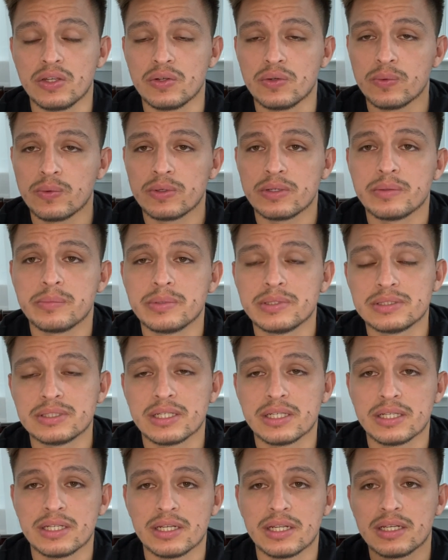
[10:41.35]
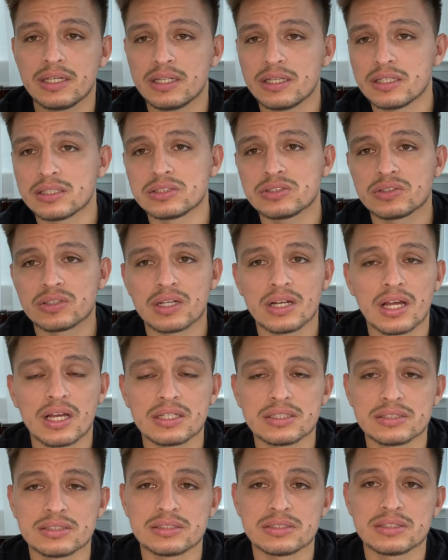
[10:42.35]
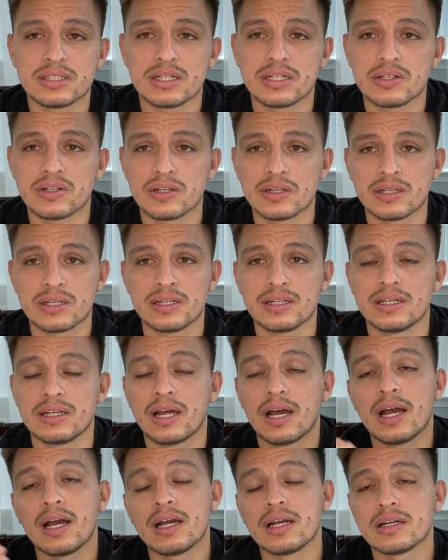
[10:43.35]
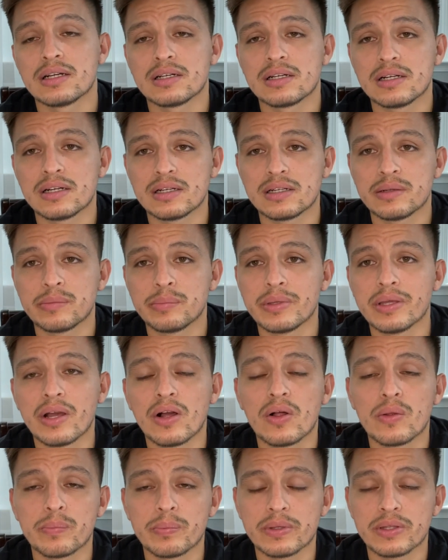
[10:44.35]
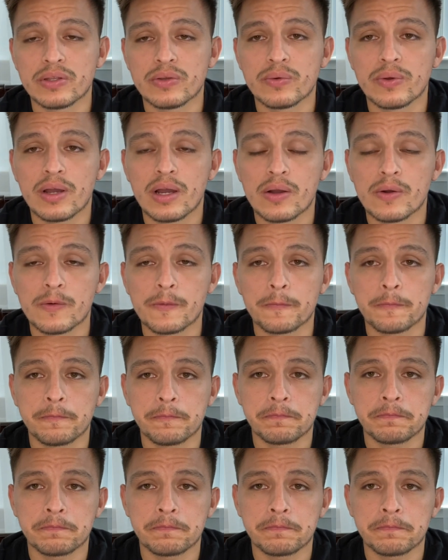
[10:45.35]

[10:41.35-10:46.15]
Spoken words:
You don't want to be taking any extra classes that are not going to be helping you out.